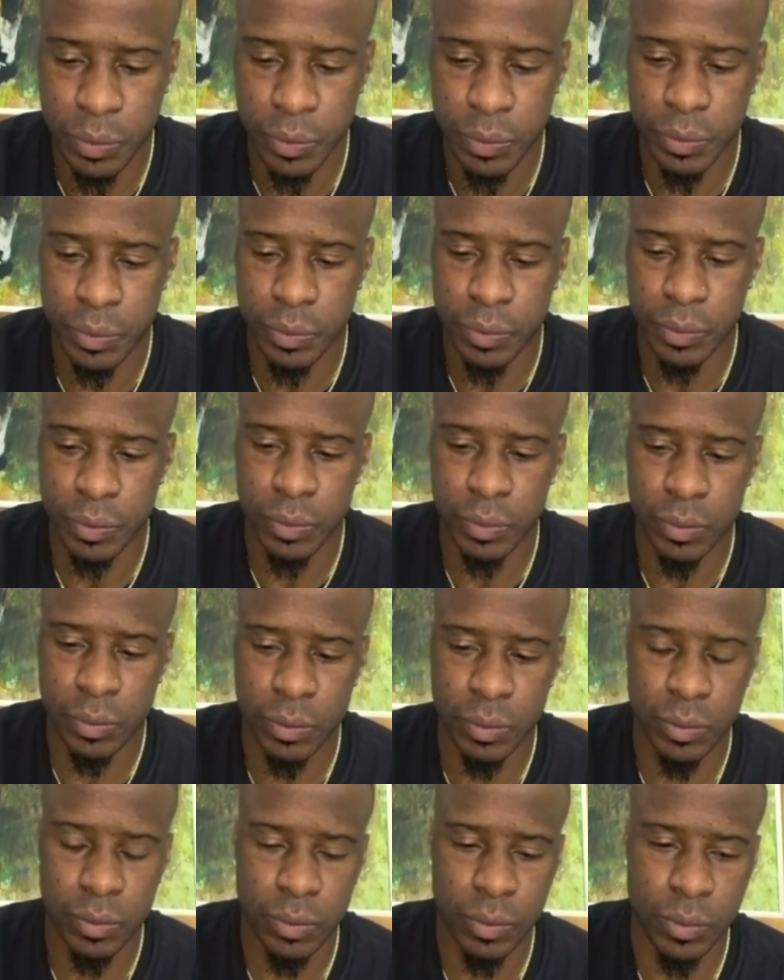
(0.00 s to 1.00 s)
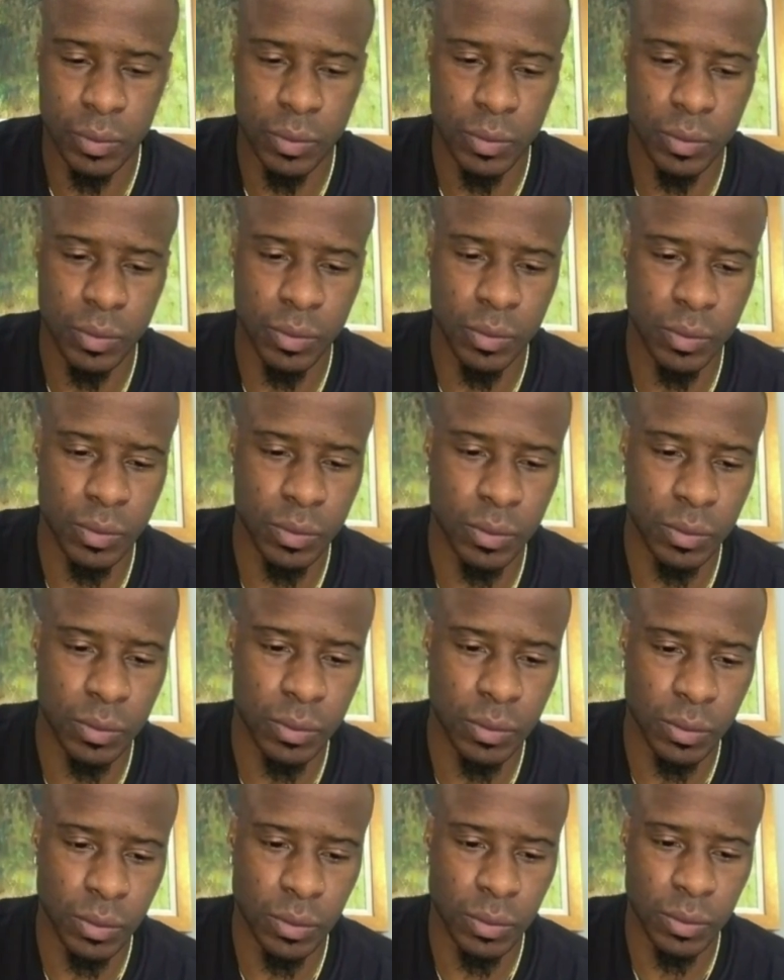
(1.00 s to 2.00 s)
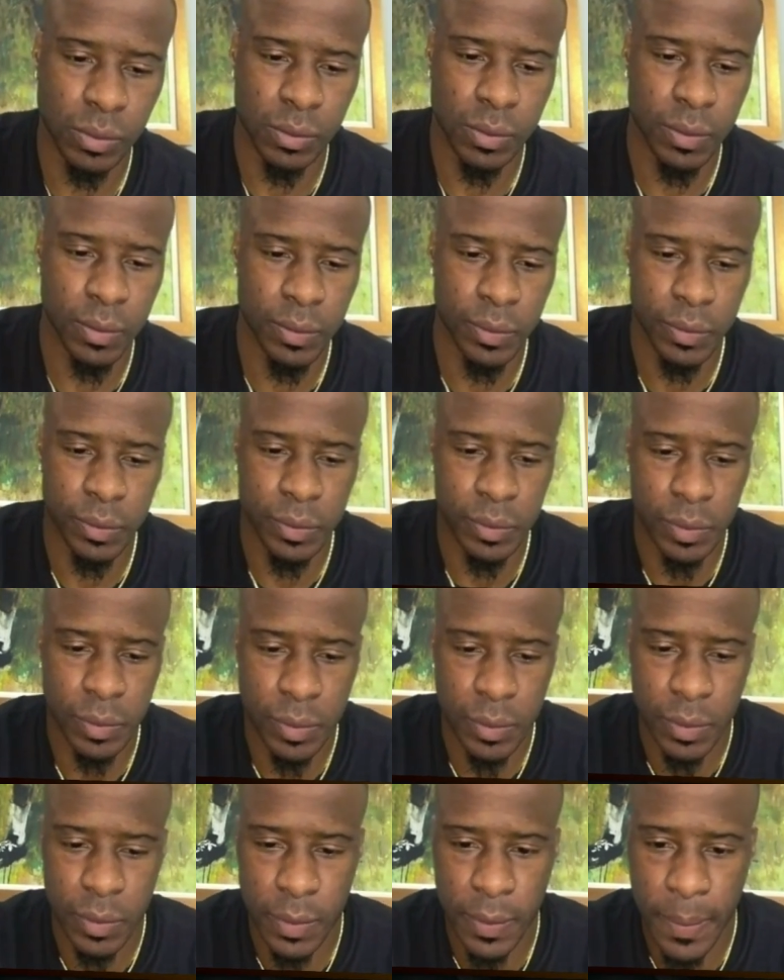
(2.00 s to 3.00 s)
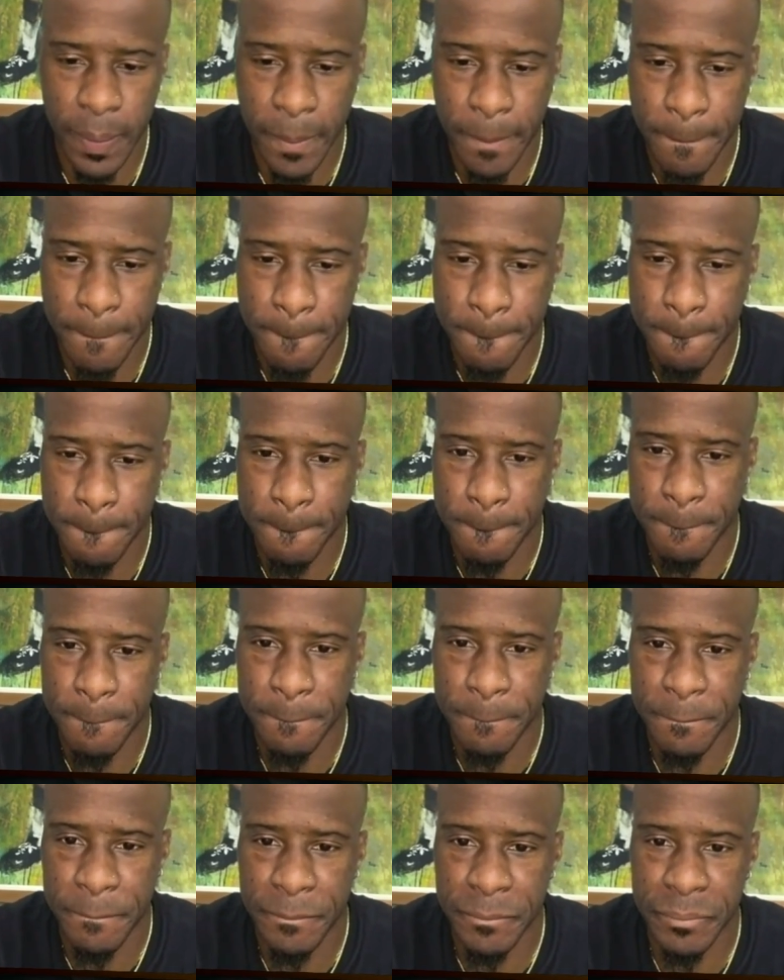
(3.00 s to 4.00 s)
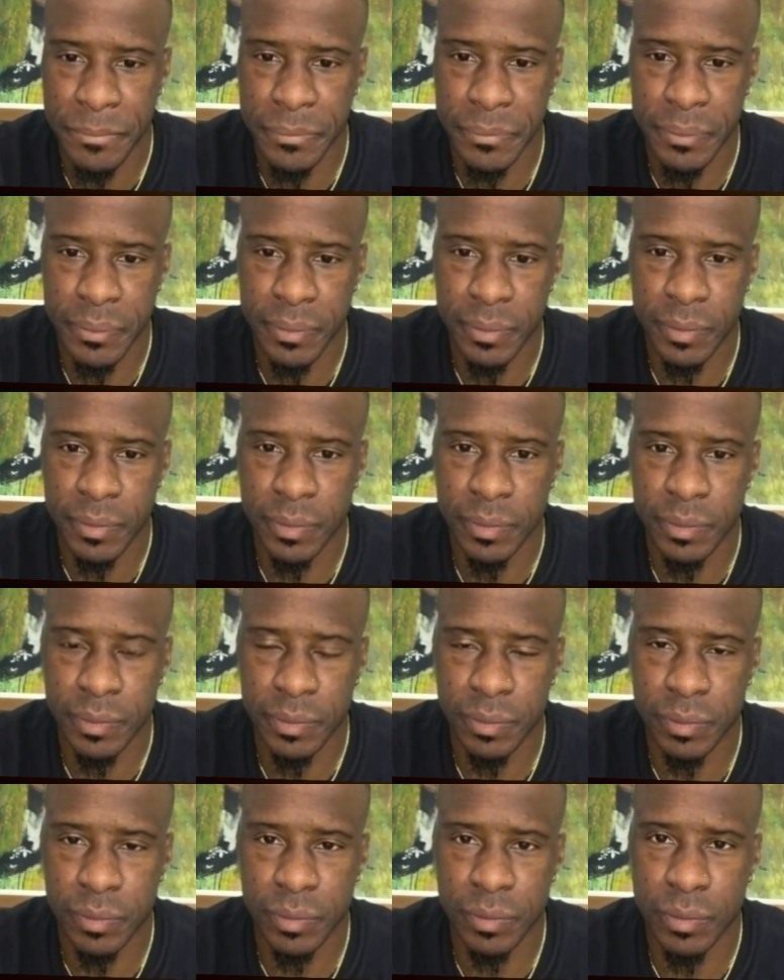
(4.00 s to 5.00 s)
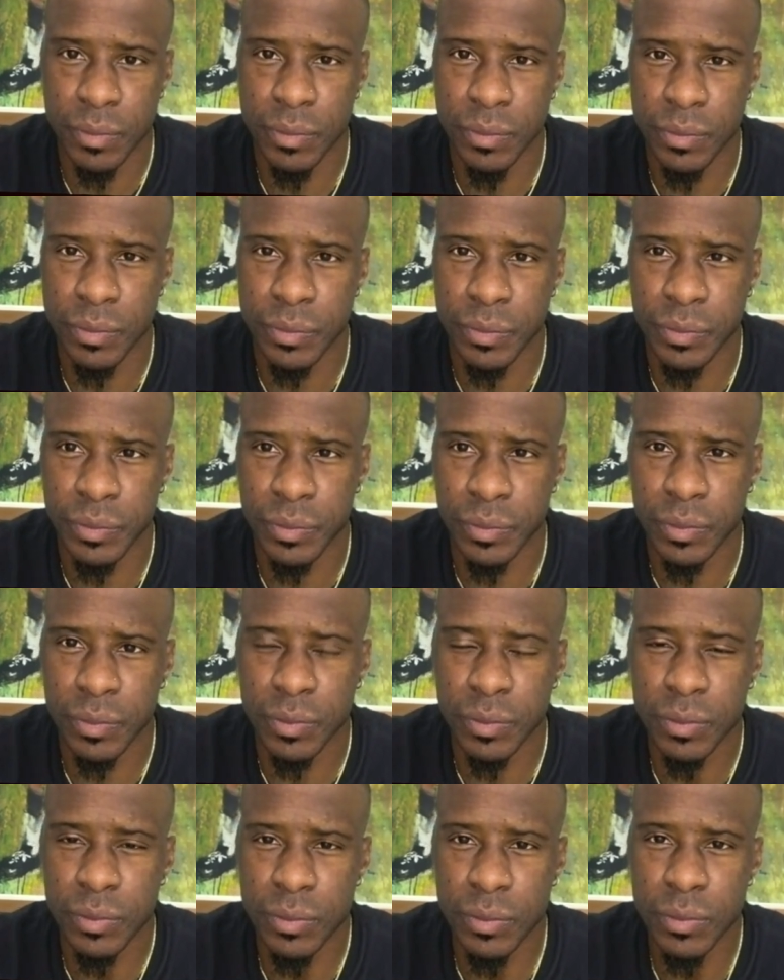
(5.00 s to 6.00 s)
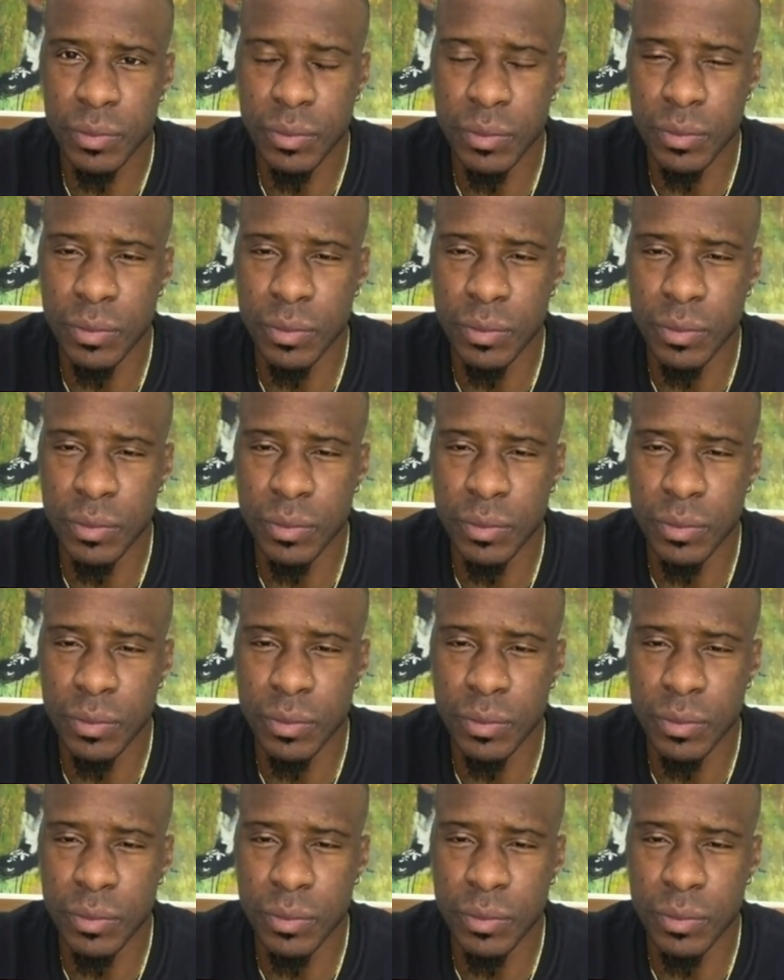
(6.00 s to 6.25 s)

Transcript: [no speech]